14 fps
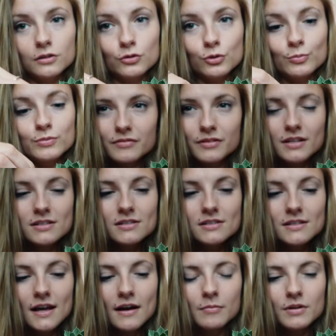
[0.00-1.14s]
looped the
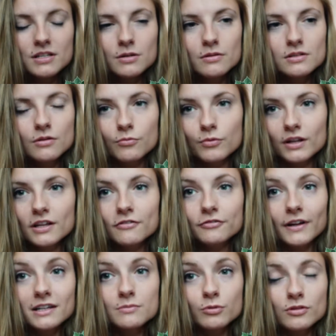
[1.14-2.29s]
stem because it was a really
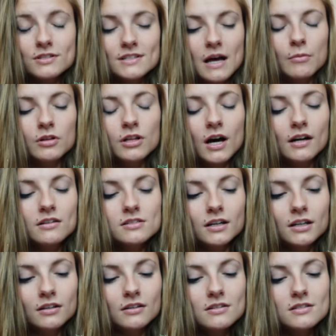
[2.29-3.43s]
flexible stem. A lot of
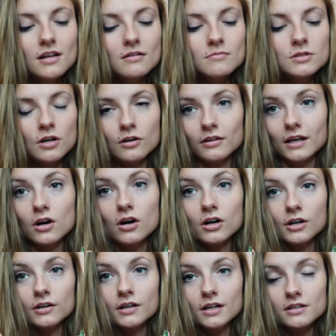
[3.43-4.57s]
succulent stems are like
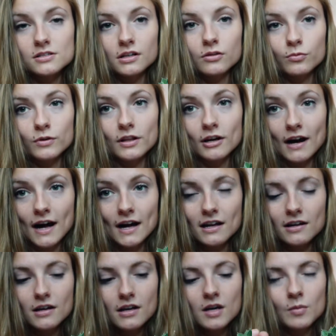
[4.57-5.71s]
hard and stuck where they're at,
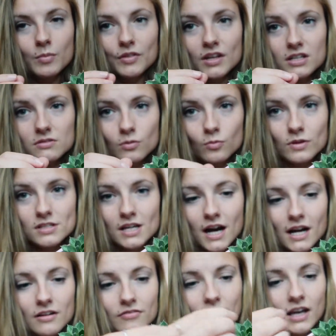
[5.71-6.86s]
but this one was
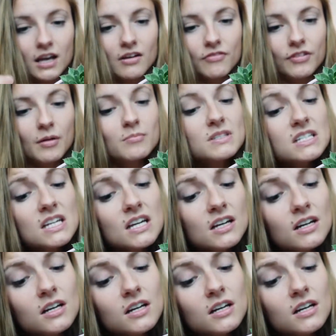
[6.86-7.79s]
kind of like flimsy.